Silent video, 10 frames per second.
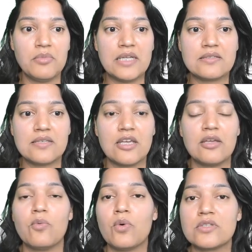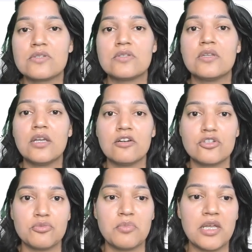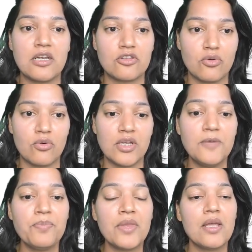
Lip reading: let's say what's their domain authority,